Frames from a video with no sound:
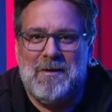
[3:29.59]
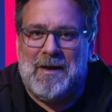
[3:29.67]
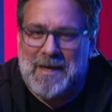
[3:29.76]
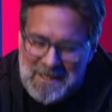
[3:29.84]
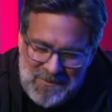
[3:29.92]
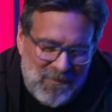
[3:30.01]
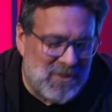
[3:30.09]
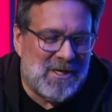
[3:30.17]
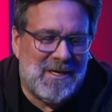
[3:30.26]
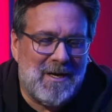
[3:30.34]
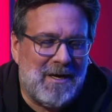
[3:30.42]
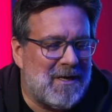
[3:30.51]
Yes,
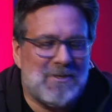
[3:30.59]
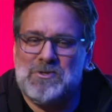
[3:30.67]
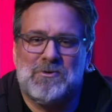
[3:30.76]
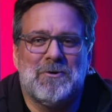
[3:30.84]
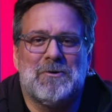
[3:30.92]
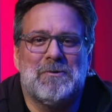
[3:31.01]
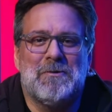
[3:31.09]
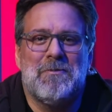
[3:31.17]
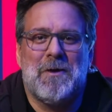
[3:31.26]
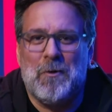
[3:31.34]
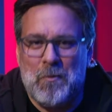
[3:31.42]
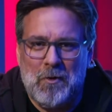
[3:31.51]
Virginia, it's true,
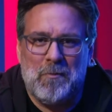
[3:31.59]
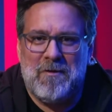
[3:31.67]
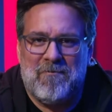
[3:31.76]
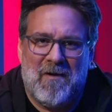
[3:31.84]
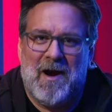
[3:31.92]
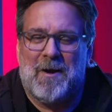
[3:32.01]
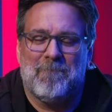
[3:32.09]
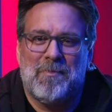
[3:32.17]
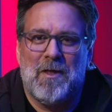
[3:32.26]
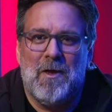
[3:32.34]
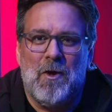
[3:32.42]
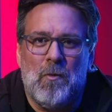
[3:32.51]
there will be fire.
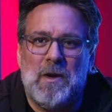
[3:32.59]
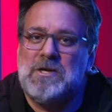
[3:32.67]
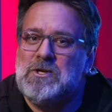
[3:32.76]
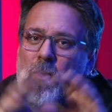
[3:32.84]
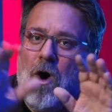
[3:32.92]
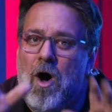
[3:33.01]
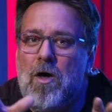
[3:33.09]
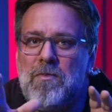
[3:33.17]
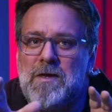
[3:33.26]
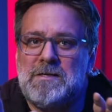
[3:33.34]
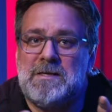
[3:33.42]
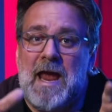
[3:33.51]
We can do all
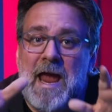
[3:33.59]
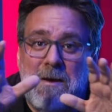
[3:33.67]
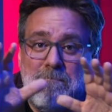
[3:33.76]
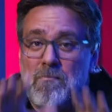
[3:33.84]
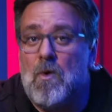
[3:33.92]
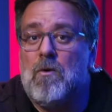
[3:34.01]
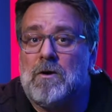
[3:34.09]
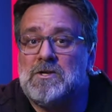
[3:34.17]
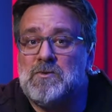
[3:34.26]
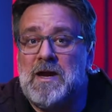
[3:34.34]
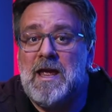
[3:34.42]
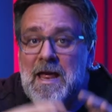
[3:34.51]
this and more as
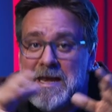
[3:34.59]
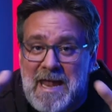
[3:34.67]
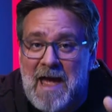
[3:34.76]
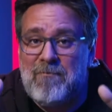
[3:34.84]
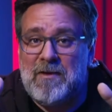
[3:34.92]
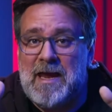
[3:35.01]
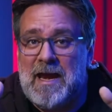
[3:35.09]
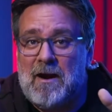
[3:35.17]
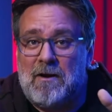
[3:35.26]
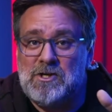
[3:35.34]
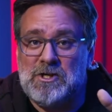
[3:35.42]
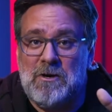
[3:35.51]
we navigate
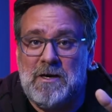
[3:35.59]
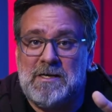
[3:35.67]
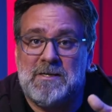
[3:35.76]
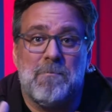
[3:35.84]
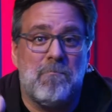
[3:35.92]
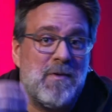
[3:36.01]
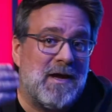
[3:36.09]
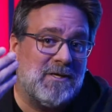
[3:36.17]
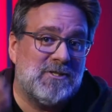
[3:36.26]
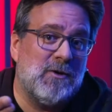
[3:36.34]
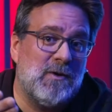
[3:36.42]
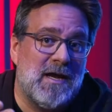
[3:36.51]
our journey to the big
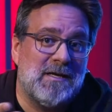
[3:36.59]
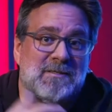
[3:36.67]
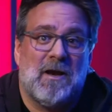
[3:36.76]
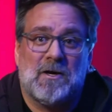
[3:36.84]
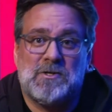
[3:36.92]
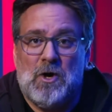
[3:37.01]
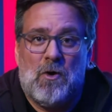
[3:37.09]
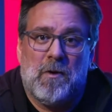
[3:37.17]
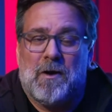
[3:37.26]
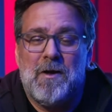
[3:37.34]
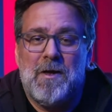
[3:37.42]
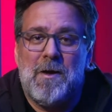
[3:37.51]
2 days in
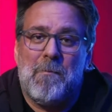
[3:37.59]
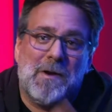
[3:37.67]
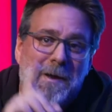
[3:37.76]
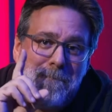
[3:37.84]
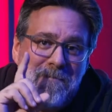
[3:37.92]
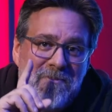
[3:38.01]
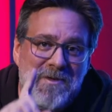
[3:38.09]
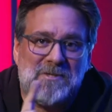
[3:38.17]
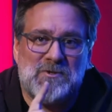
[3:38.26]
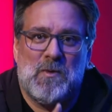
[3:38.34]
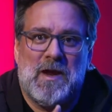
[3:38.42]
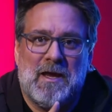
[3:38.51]
October. But up
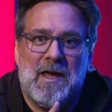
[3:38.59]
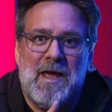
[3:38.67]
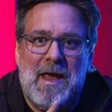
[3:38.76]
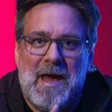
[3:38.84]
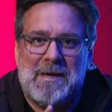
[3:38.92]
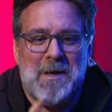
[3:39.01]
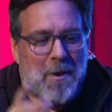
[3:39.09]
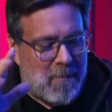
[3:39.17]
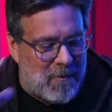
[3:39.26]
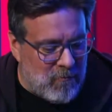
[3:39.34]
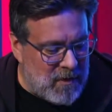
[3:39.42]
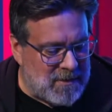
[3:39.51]
this week, and my
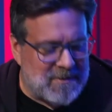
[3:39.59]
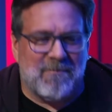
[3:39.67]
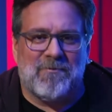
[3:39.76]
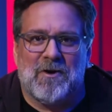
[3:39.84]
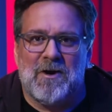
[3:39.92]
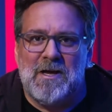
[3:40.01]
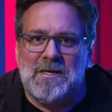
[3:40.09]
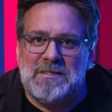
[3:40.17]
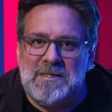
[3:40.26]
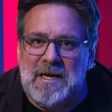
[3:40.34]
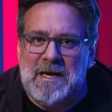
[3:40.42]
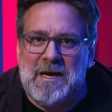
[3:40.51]
reason for
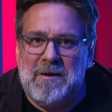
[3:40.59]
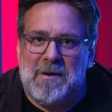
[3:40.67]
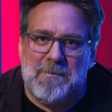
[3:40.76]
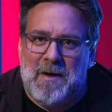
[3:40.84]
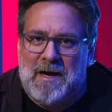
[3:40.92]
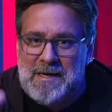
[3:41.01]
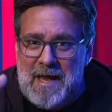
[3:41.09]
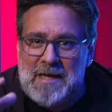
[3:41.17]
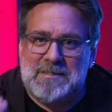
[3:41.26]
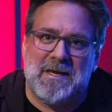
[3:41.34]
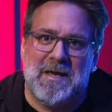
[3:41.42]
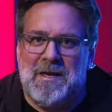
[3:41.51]
sitting here at my
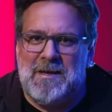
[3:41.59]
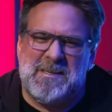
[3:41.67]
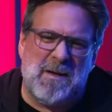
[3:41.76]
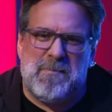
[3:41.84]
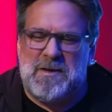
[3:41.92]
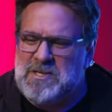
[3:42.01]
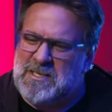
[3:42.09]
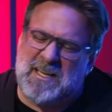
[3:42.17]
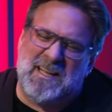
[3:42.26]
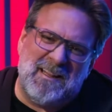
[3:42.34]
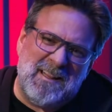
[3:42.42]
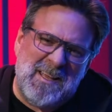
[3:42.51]
desk, dumping just a
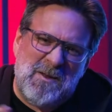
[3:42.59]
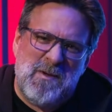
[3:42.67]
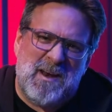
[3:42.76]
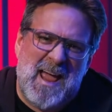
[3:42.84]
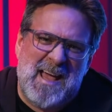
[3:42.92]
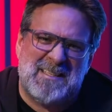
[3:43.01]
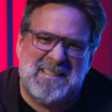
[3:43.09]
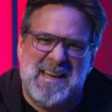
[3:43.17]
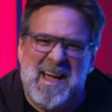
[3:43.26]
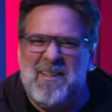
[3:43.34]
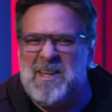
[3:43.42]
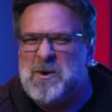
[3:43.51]
little bit of
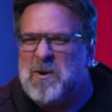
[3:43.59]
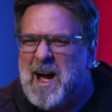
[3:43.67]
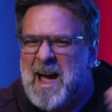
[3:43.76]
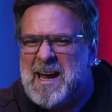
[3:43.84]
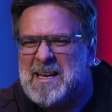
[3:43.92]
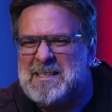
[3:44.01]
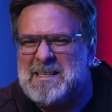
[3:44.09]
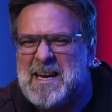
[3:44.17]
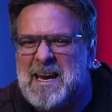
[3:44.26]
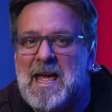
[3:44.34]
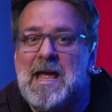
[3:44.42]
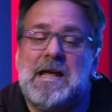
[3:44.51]
SCL into our
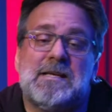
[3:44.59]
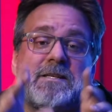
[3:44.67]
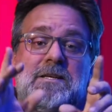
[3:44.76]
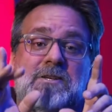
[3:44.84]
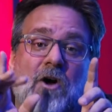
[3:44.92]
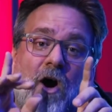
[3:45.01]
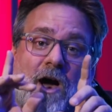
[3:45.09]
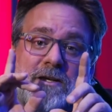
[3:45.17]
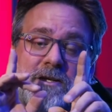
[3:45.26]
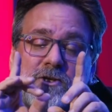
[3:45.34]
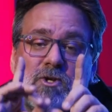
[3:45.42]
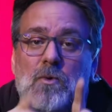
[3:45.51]
ISC, is to talk
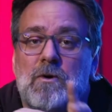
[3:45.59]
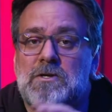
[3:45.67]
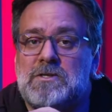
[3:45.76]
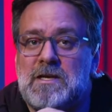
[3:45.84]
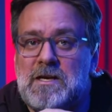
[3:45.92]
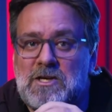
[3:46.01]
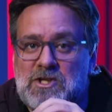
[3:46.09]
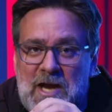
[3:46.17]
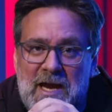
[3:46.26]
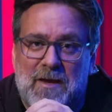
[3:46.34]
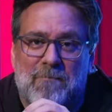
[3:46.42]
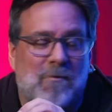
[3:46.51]
to Torsten and
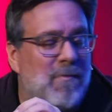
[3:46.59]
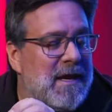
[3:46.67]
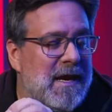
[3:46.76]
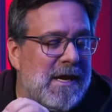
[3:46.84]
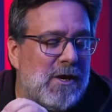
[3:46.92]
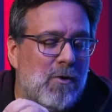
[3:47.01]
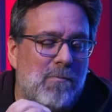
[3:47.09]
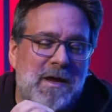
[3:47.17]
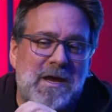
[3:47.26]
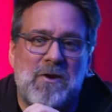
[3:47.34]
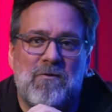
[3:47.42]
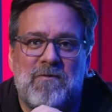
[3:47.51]
Jacob from the
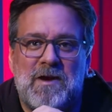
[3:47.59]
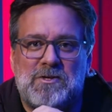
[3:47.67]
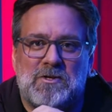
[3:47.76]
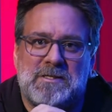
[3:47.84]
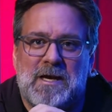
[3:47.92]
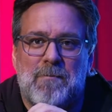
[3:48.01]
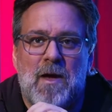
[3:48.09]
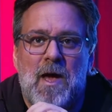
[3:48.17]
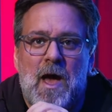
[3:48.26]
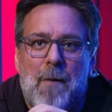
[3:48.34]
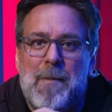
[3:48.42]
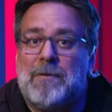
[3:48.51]
EUPU feature team
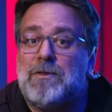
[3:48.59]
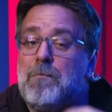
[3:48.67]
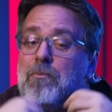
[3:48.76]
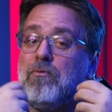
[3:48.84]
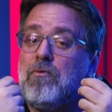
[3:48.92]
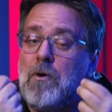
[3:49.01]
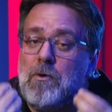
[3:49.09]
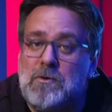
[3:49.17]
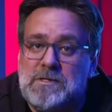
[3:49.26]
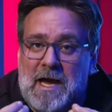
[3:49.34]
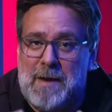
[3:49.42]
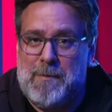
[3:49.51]
about the
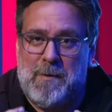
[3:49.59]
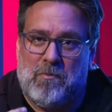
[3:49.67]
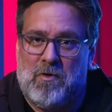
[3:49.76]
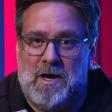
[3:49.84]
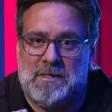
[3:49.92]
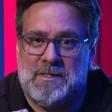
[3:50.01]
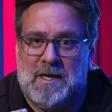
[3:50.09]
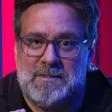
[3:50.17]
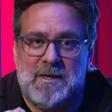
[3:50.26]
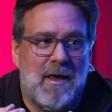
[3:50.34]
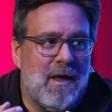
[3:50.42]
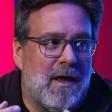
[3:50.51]
prototyping process,
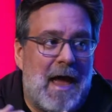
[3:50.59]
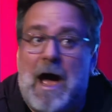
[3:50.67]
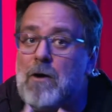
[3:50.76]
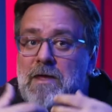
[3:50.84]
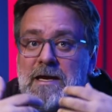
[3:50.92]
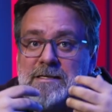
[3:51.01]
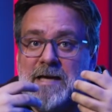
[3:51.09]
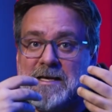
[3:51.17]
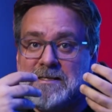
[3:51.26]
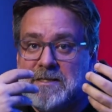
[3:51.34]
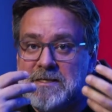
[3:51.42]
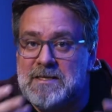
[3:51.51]
how they
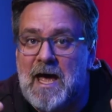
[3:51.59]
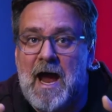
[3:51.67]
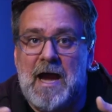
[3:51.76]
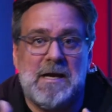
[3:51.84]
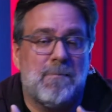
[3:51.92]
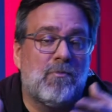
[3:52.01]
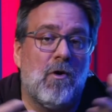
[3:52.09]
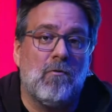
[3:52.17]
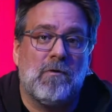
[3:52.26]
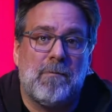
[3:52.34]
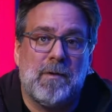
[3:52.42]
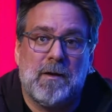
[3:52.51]
test design and
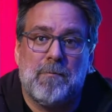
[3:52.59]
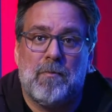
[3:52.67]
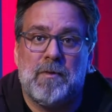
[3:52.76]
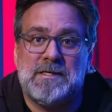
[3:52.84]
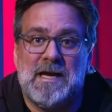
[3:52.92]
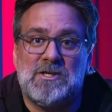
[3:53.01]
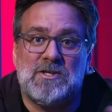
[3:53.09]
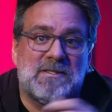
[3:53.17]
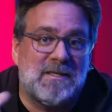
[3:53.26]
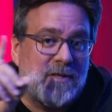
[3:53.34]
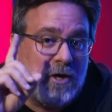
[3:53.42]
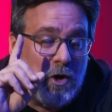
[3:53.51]
programming implementations
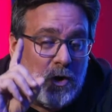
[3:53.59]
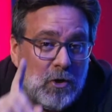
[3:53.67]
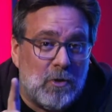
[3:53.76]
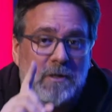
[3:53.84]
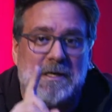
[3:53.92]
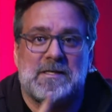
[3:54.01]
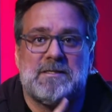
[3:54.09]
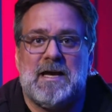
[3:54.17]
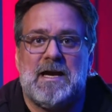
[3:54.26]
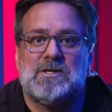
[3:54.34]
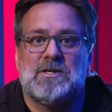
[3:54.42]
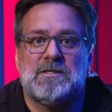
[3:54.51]
at the earliest
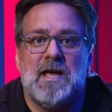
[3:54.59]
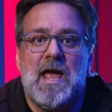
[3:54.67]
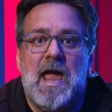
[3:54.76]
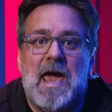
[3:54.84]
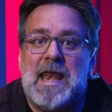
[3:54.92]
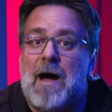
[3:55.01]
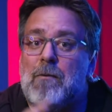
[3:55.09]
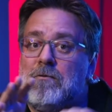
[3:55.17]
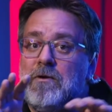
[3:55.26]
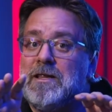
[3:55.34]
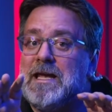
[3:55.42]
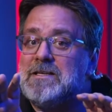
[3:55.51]
stages, and how it
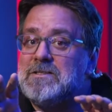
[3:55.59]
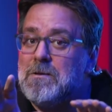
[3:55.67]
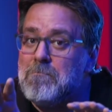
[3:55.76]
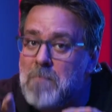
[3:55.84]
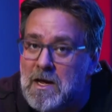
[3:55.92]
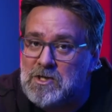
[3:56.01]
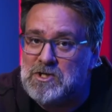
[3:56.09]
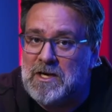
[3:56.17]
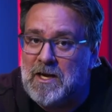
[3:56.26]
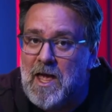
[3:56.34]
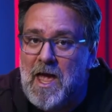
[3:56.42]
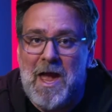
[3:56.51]
relates to
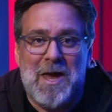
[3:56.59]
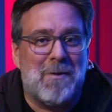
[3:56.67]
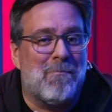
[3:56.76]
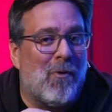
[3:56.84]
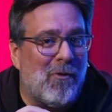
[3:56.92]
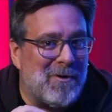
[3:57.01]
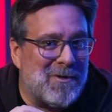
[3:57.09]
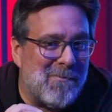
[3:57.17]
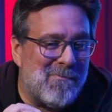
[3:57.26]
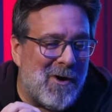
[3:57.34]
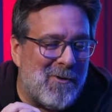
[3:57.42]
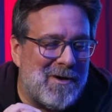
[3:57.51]
munching, an important
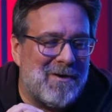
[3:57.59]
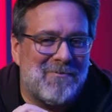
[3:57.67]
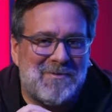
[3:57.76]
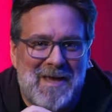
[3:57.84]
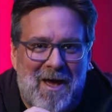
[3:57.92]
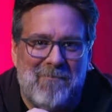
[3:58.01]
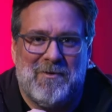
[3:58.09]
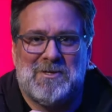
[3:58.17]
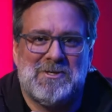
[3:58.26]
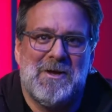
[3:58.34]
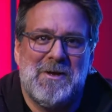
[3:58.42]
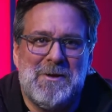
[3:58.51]
component of
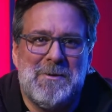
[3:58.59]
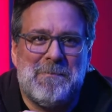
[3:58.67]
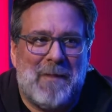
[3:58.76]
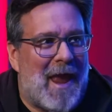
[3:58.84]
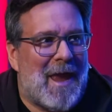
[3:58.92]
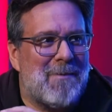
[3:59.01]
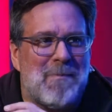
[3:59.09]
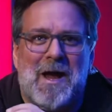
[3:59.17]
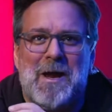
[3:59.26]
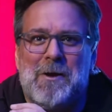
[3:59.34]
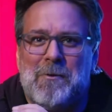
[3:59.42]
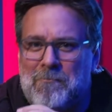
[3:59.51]
salvage, and
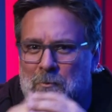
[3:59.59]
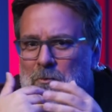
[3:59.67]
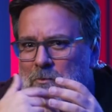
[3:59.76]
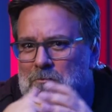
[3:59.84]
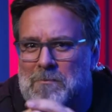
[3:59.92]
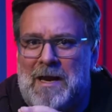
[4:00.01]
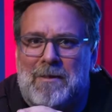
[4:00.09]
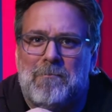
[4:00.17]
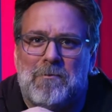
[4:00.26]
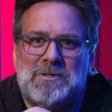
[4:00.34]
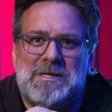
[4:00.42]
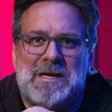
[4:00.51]
my nightly
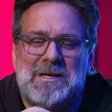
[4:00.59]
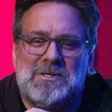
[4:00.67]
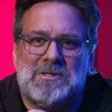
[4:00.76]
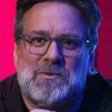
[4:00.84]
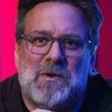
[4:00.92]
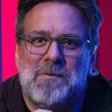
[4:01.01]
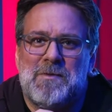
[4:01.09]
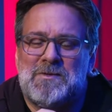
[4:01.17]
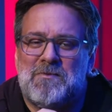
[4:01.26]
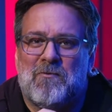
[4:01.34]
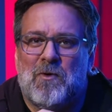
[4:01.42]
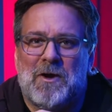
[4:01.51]
routine just 20 minutes
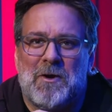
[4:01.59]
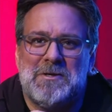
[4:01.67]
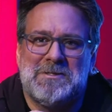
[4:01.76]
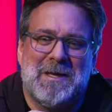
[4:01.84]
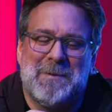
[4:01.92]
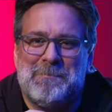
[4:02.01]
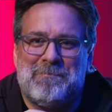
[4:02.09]
before I go to sleep.